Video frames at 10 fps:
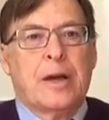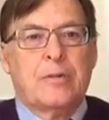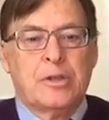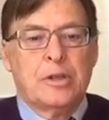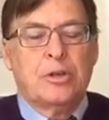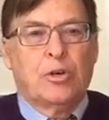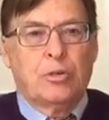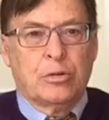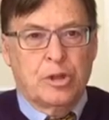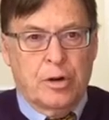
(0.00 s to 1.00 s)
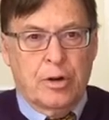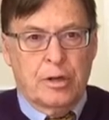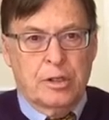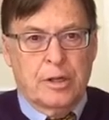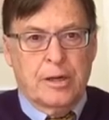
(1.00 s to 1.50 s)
I was in total charge.